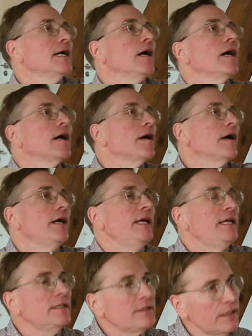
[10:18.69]
uh,
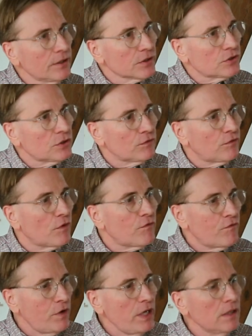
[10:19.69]
easier to
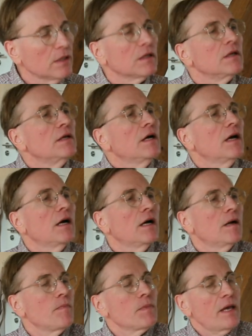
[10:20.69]
fulfill
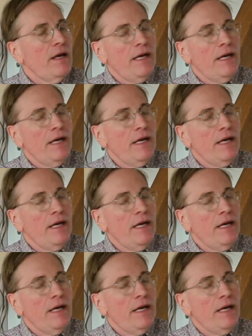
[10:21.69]
um,